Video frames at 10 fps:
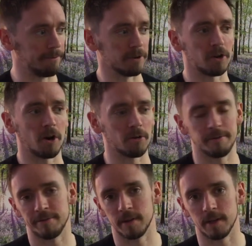
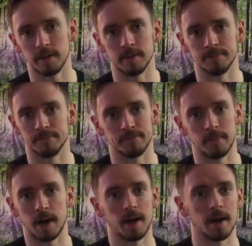photography,
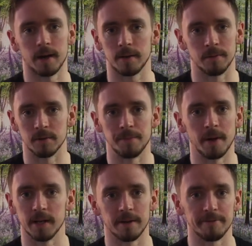art, just
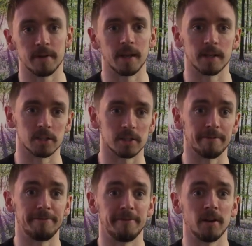many different things just to
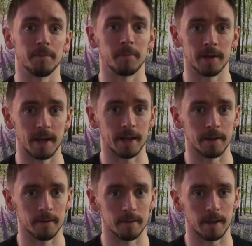fill up my
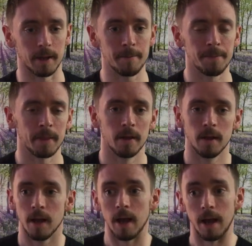day, okay?
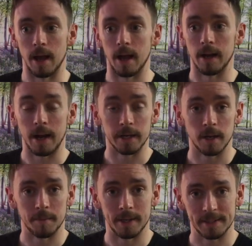And
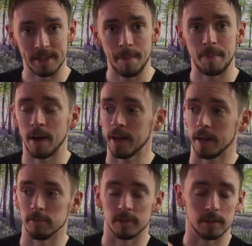anytime I had a
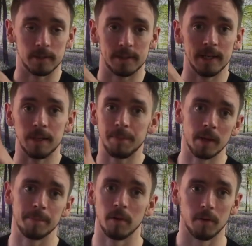setback, it was a silly
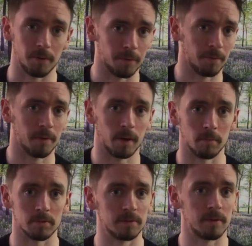pink balloon
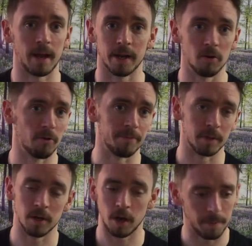that was hanging over
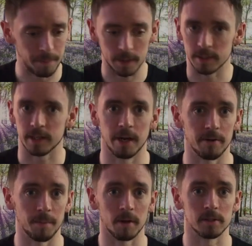me, not a big
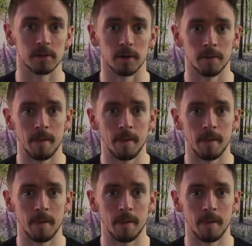scary monster.